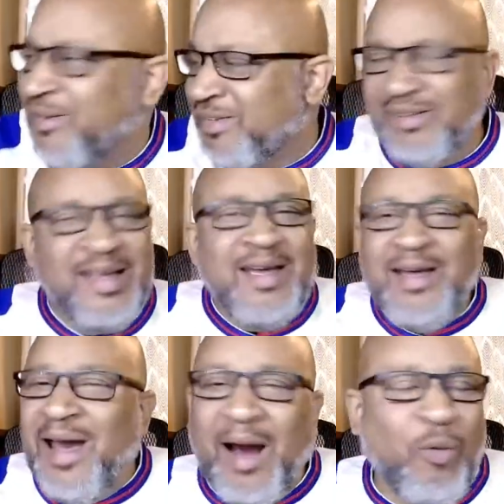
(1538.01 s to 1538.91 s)
This,
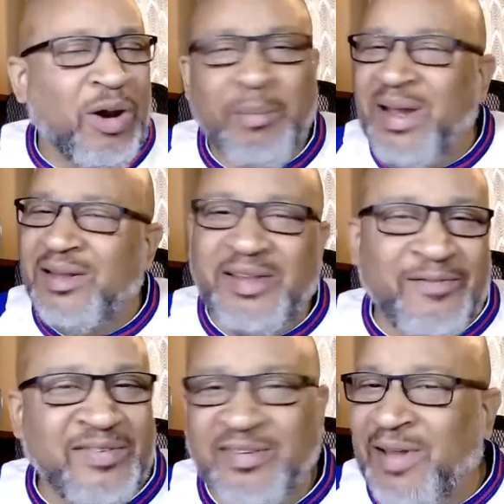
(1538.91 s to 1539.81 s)
I want to make a
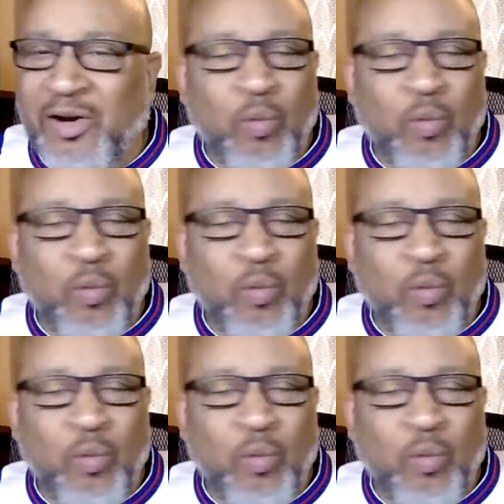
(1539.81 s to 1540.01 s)
difference is not